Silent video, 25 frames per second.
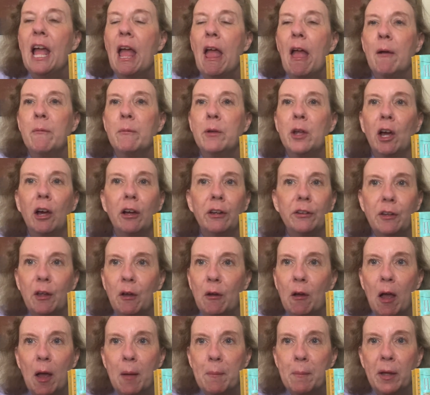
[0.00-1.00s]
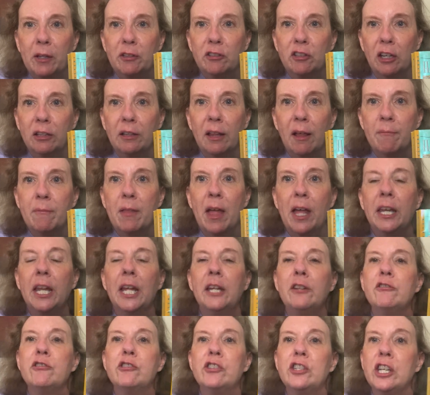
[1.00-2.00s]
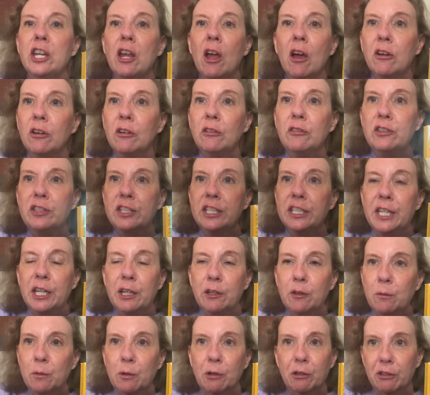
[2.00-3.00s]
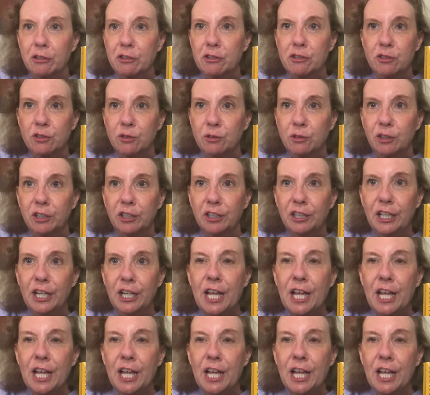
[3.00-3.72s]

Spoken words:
And we all know how much I love that. And she owns a needlework store.